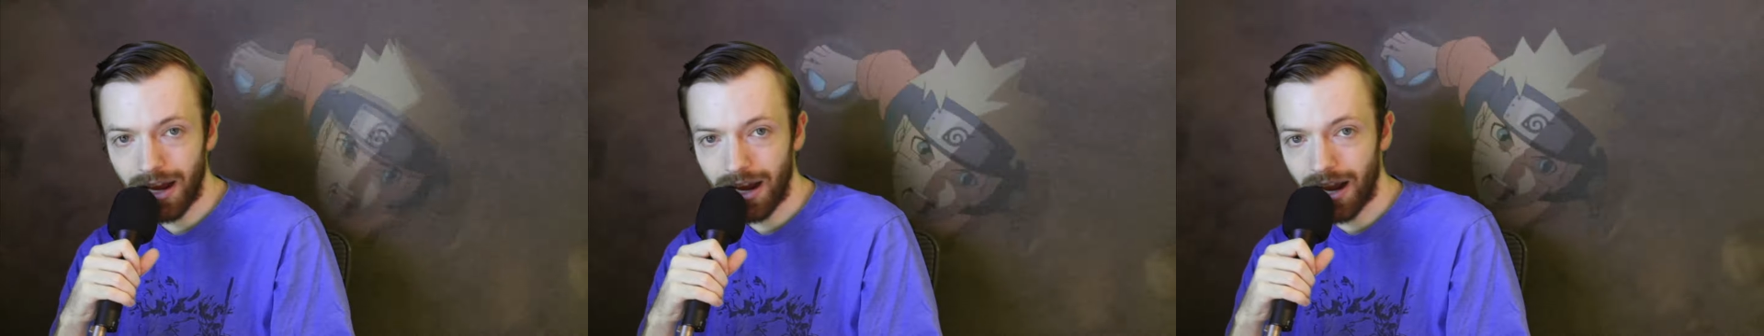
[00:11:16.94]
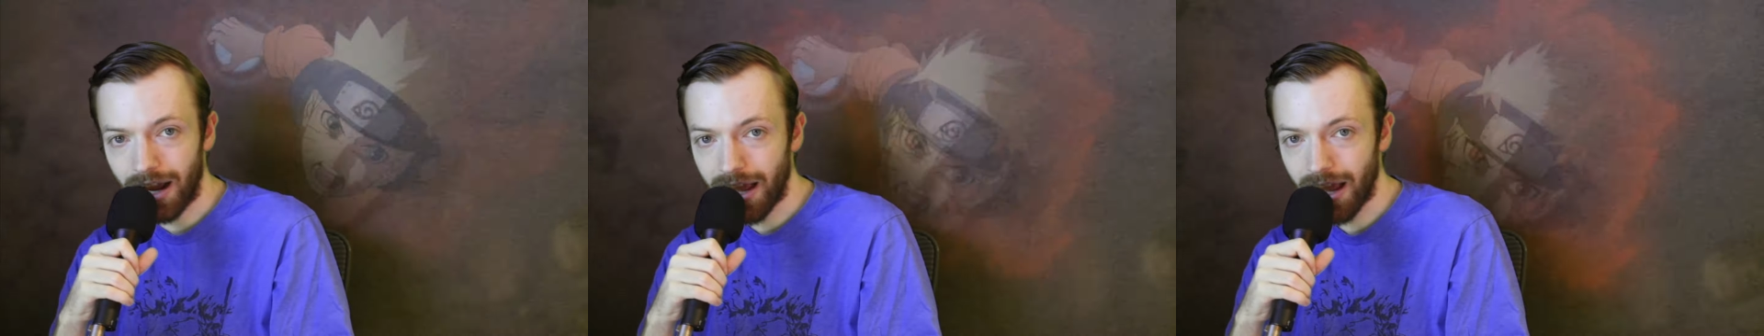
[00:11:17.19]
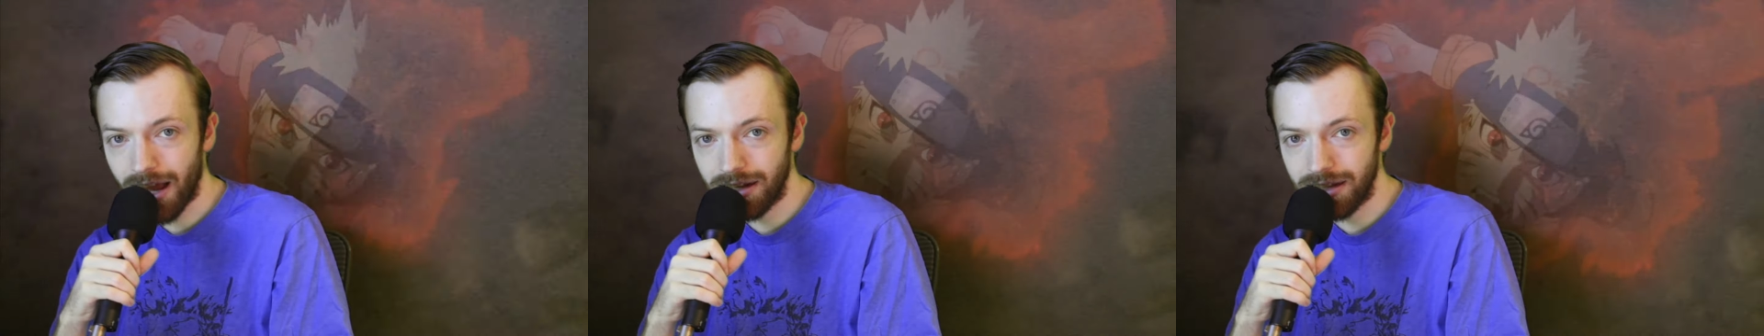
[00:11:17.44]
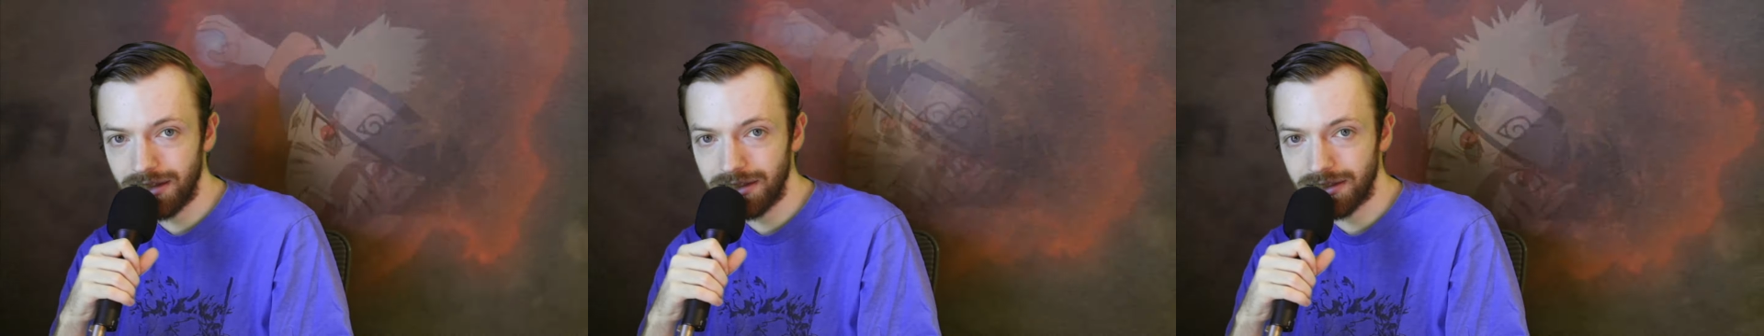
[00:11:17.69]
I
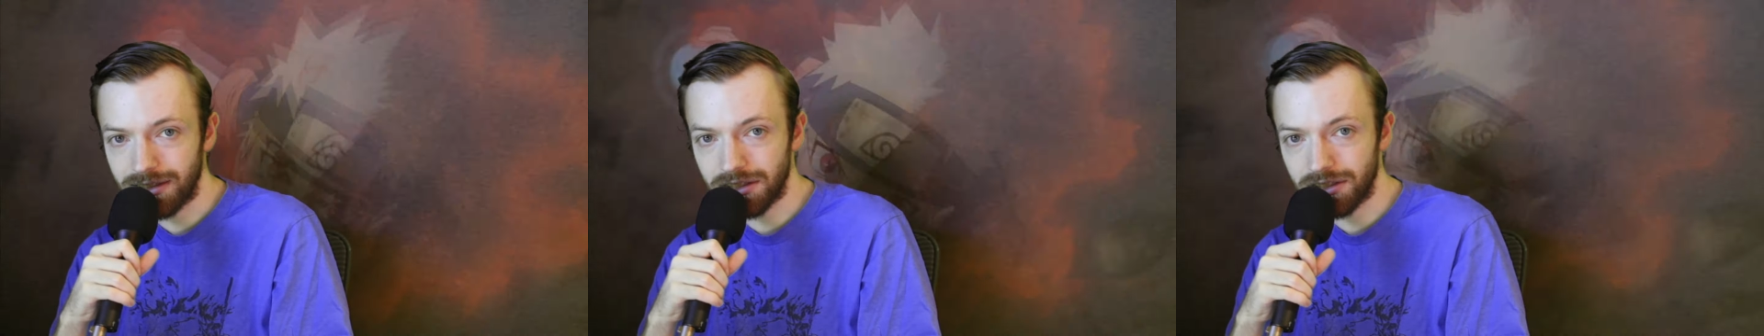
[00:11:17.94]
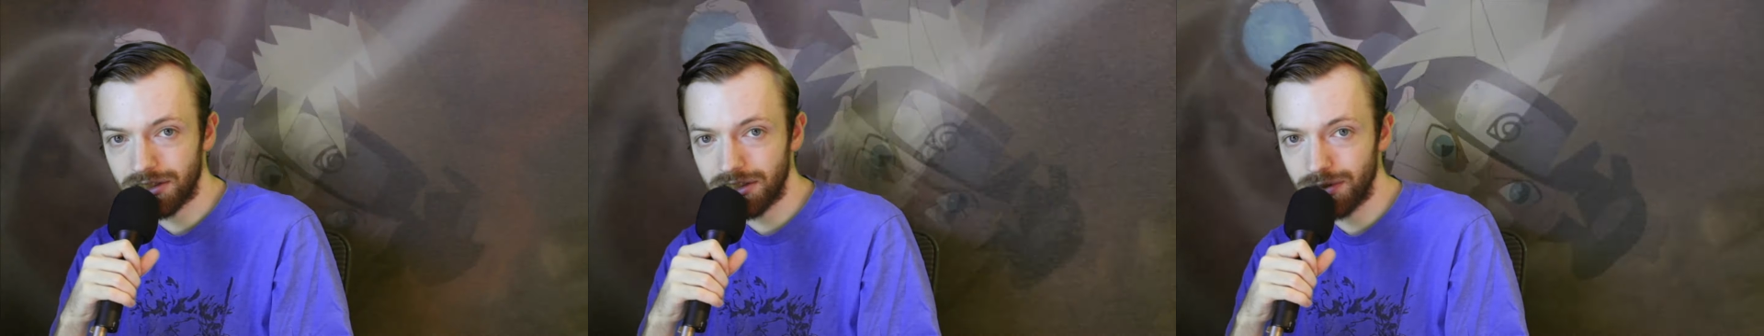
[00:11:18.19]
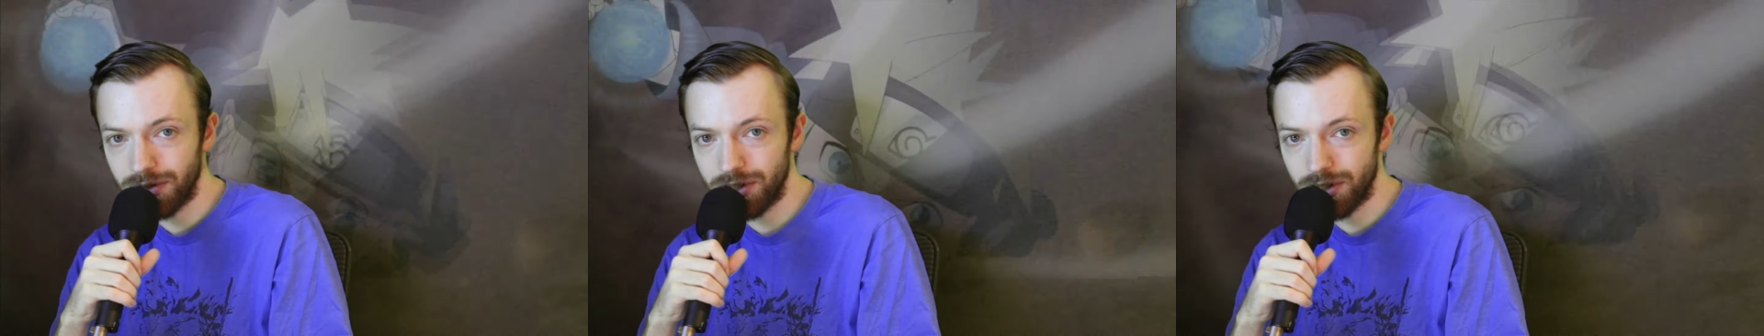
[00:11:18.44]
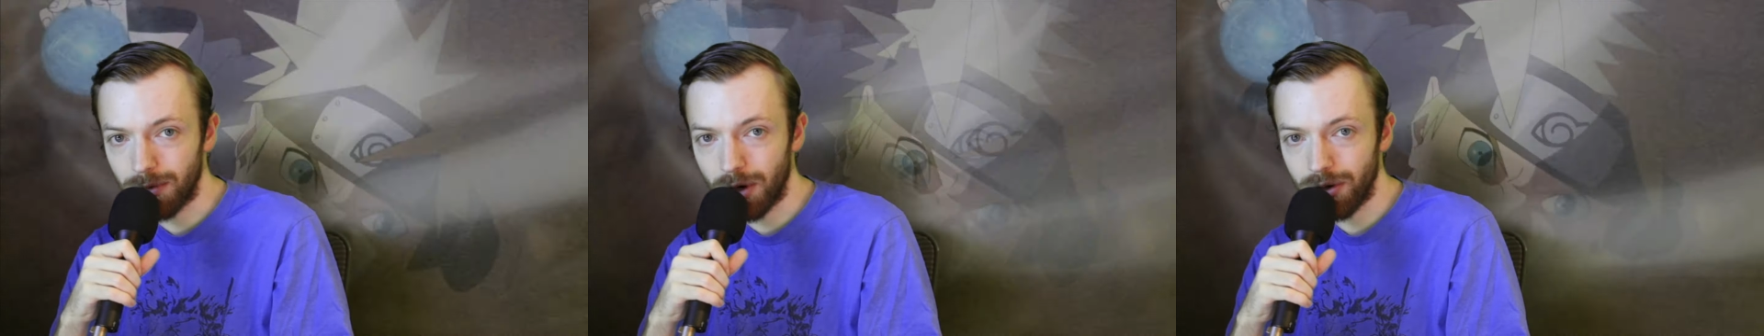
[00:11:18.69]
had these
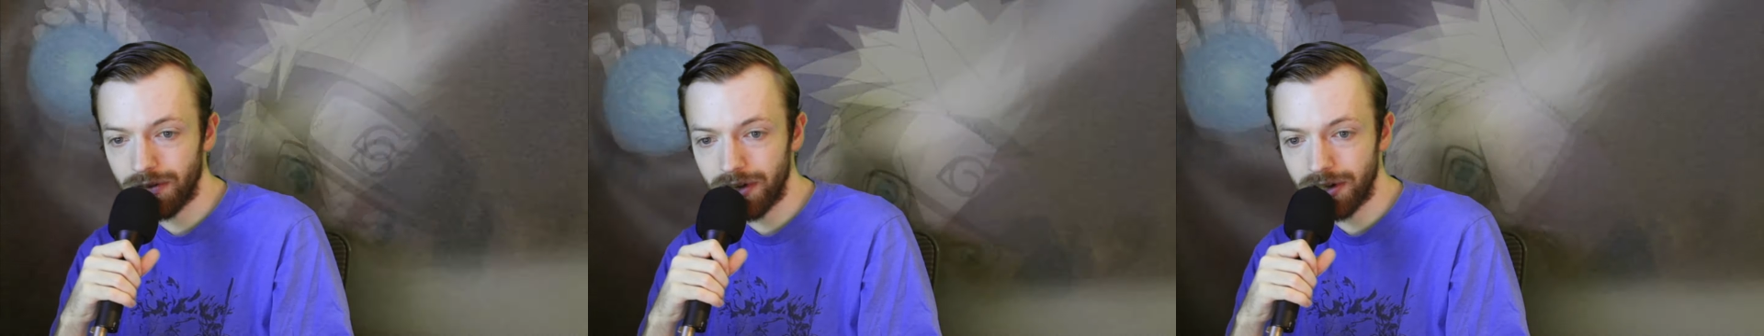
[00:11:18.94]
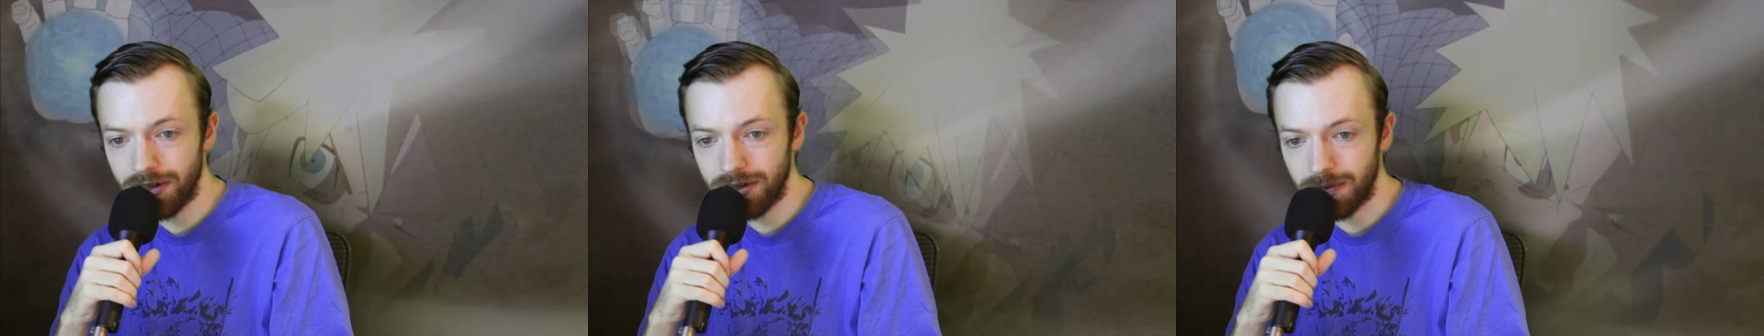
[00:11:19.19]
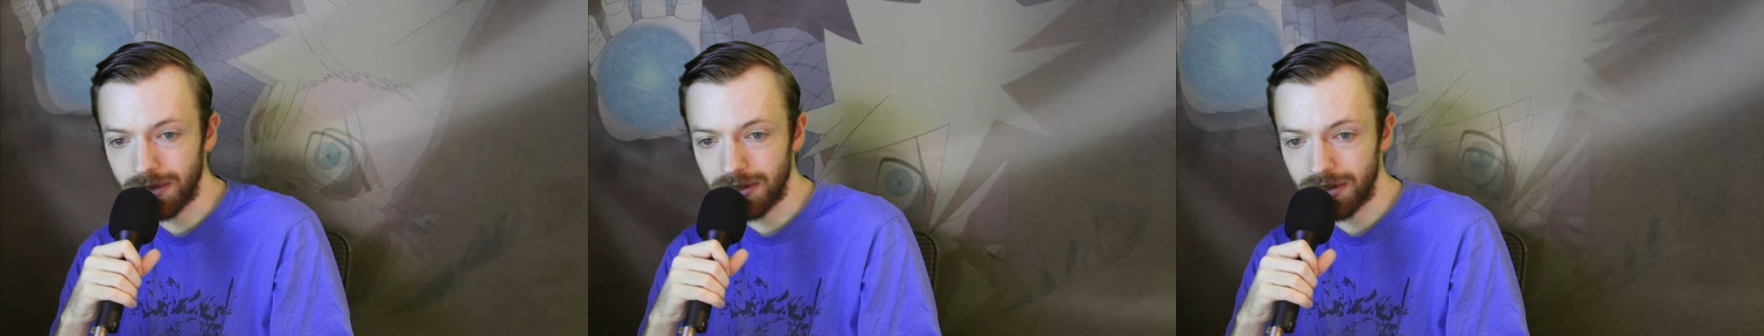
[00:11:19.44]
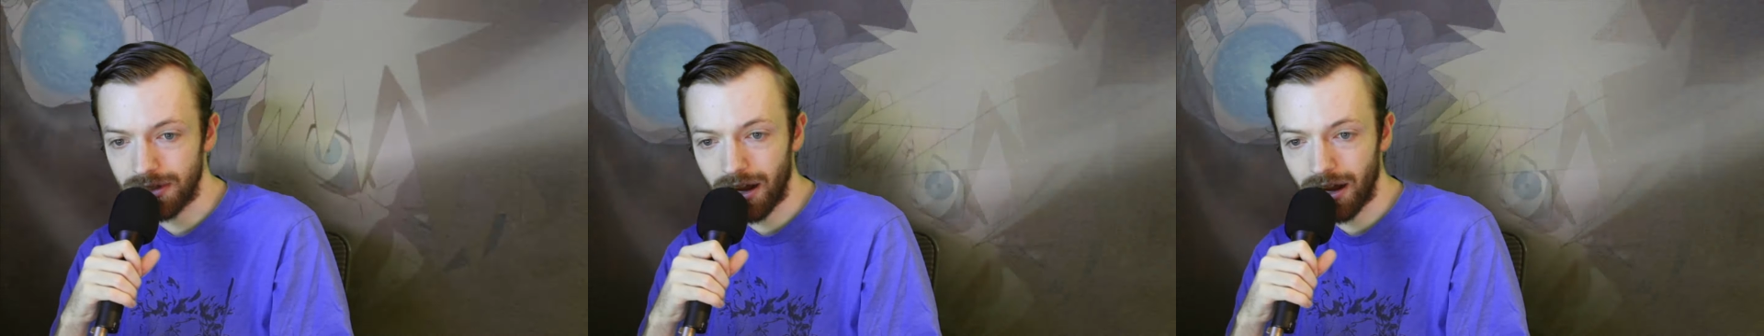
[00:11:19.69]
exterior motivators, but